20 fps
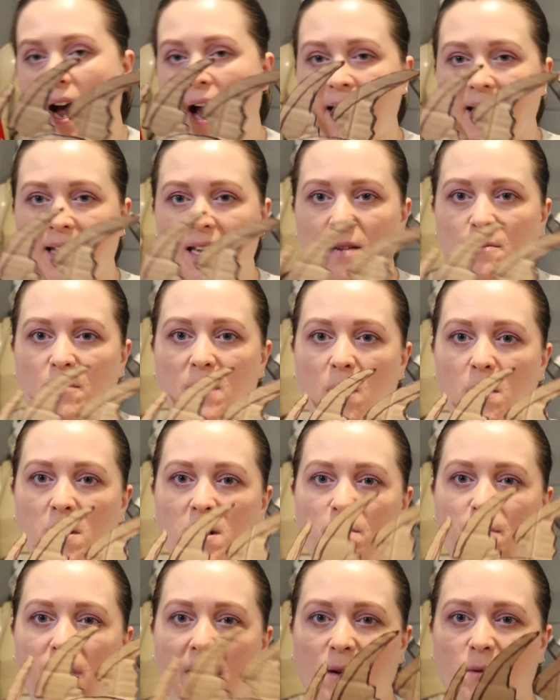I keep
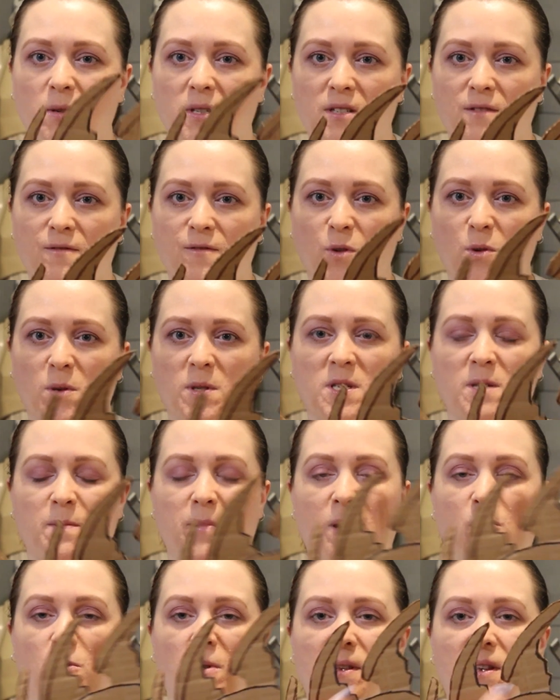going backwards and forwards
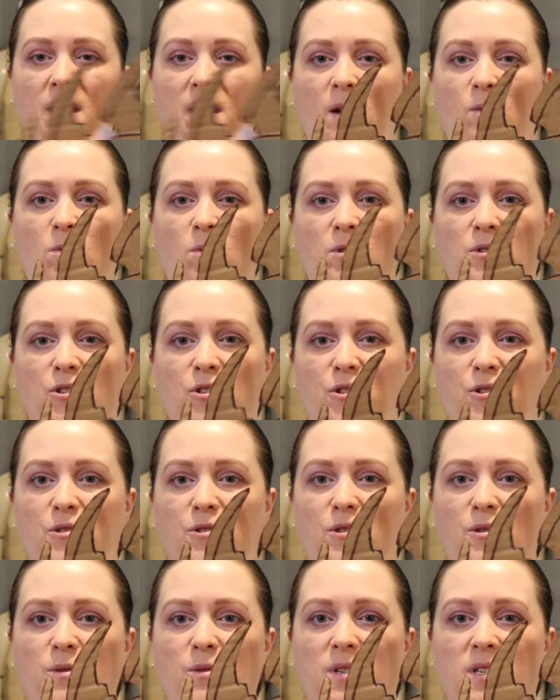about whether I want to
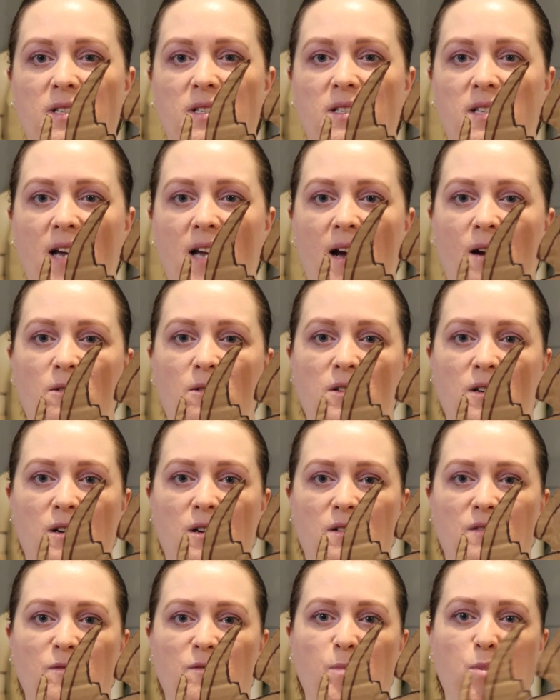do this out
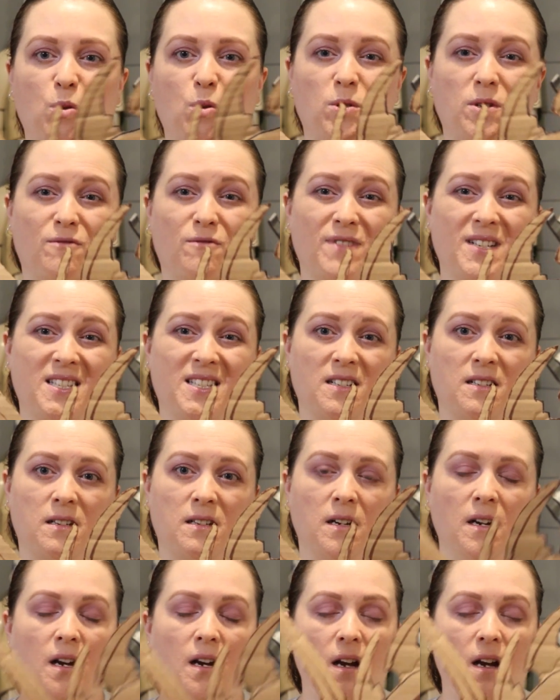of poured resin